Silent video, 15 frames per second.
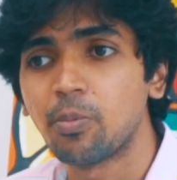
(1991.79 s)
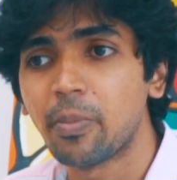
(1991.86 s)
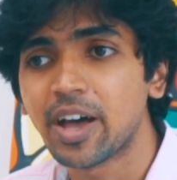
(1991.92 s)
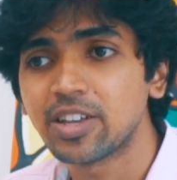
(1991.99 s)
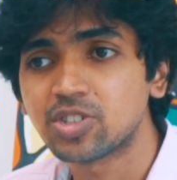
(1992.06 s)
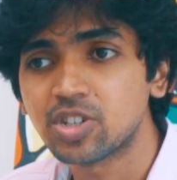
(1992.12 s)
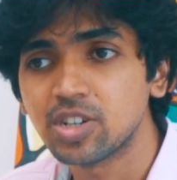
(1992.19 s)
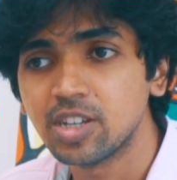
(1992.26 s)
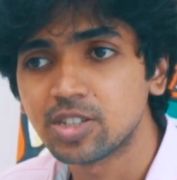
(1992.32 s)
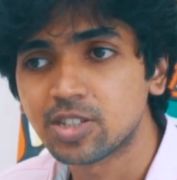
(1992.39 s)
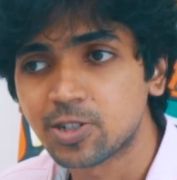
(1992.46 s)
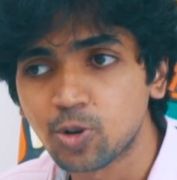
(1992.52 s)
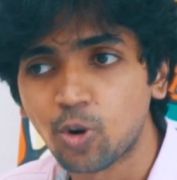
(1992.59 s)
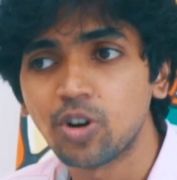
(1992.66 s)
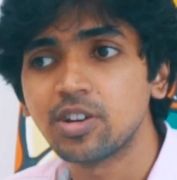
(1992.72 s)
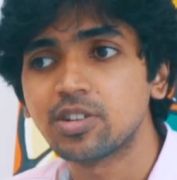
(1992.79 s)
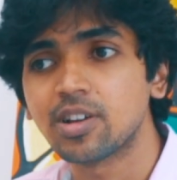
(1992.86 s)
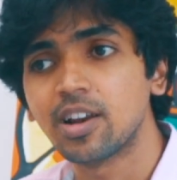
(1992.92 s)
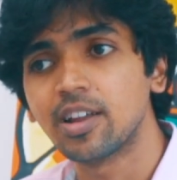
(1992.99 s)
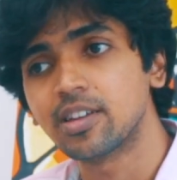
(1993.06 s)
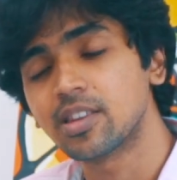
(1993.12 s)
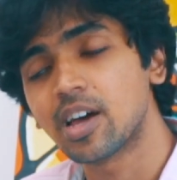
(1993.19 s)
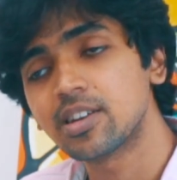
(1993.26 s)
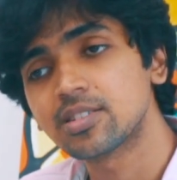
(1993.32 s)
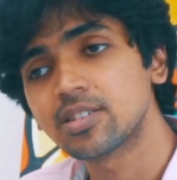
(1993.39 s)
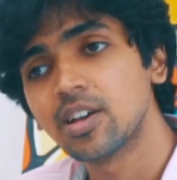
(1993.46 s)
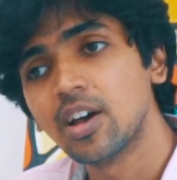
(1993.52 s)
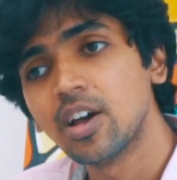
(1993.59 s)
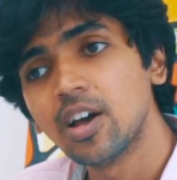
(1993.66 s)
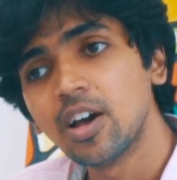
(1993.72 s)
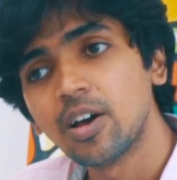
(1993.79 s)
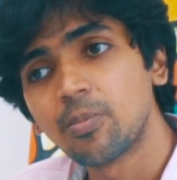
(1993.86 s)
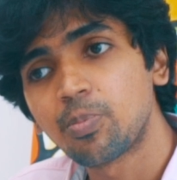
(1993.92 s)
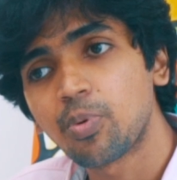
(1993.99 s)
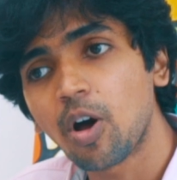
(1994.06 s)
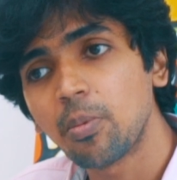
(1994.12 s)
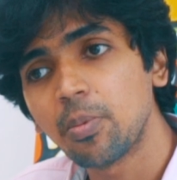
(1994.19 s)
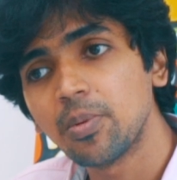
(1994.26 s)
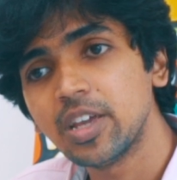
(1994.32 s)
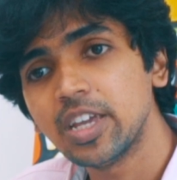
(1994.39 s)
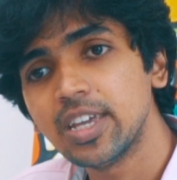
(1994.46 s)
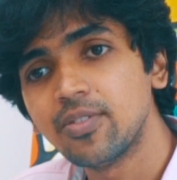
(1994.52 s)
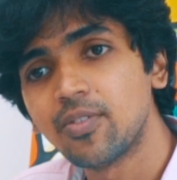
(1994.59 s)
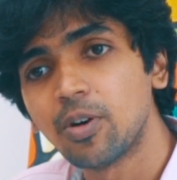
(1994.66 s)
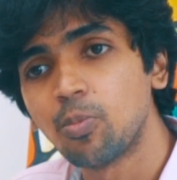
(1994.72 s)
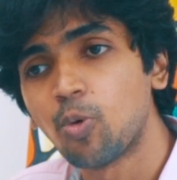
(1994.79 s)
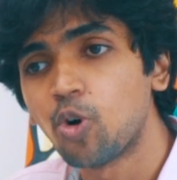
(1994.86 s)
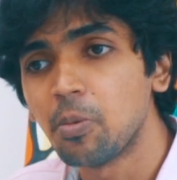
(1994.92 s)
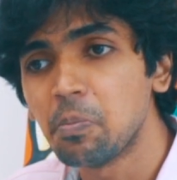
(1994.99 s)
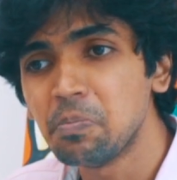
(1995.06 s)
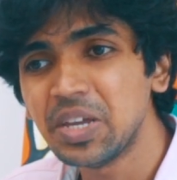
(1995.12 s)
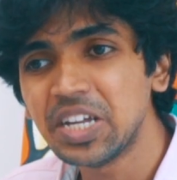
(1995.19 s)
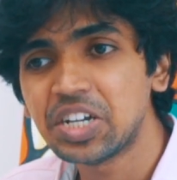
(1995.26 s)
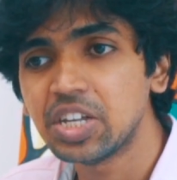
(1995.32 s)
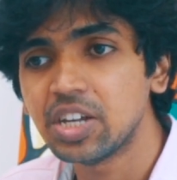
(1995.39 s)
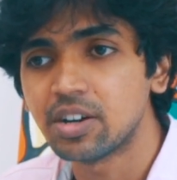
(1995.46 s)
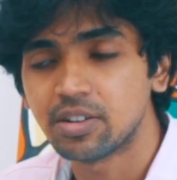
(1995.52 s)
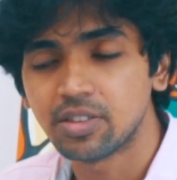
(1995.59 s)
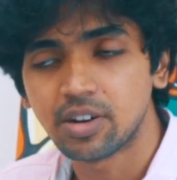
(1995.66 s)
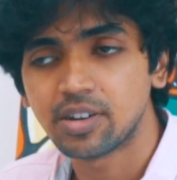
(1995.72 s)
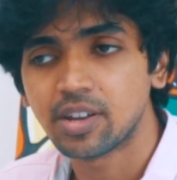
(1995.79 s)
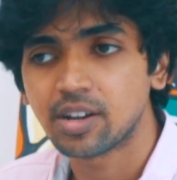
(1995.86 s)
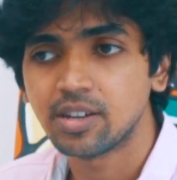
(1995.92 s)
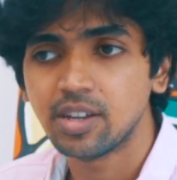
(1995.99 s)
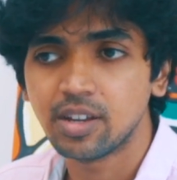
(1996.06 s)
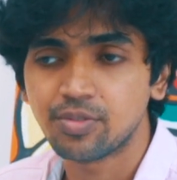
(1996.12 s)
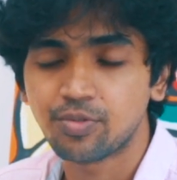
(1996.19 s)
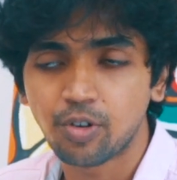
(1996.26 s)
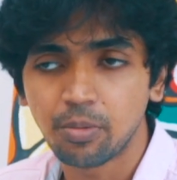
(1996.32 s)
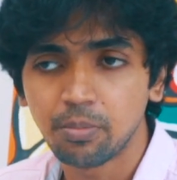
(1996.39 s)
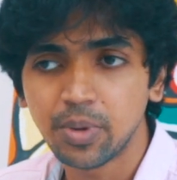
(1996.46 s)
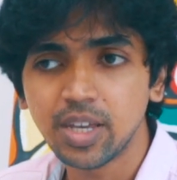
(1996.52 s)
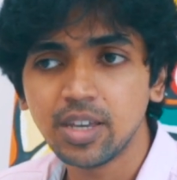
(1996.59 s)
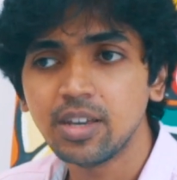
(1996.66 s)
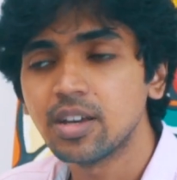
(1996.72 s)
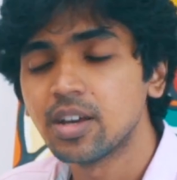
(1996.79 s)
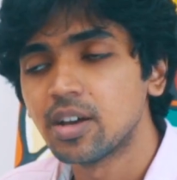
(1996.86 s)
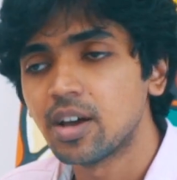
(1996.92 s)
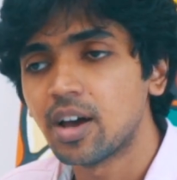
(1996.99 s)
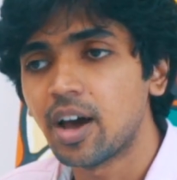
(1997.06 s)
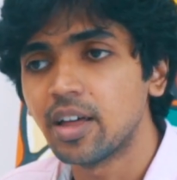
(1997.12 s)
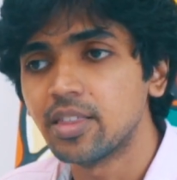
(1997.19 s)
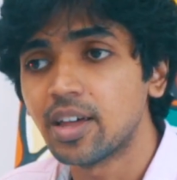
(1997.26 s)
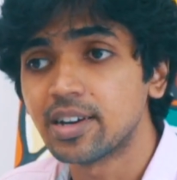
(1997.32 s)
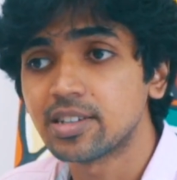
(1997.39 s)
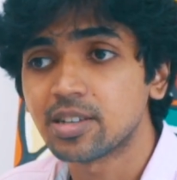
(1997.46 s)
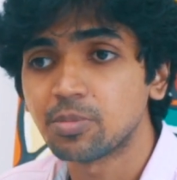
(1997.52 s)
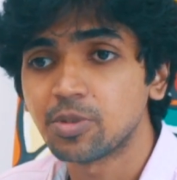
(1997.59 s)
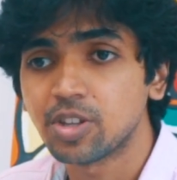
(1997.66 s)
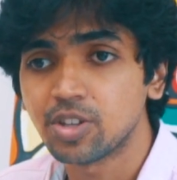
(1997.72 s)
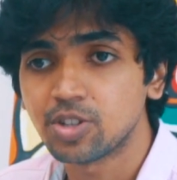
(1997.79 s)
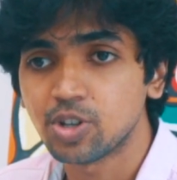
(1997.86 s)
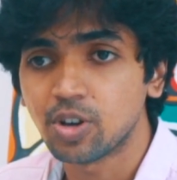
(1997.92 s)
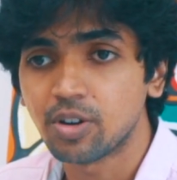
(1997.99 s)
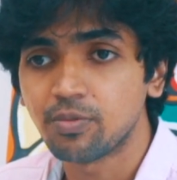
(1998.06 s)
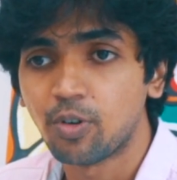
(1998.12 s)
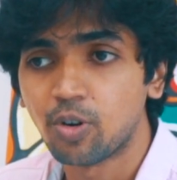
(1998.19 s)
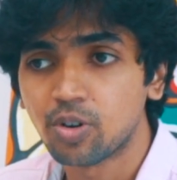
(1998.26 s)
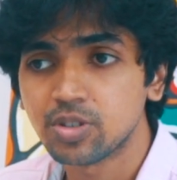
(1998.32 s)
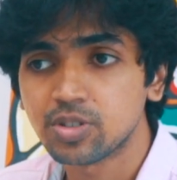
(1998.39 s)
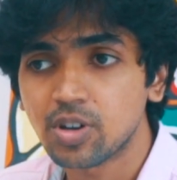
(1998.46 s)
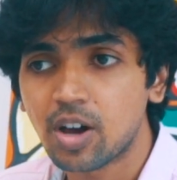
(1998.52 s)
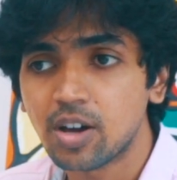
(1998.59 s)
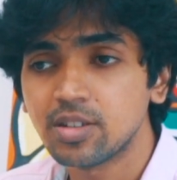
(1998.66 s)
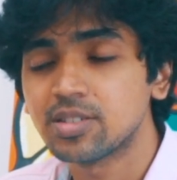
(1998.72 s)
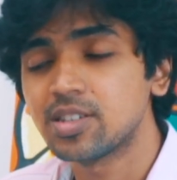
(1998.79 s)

Mastery in storytelling, that is probably even more meatier than technique for me, and that is something that you can focus on.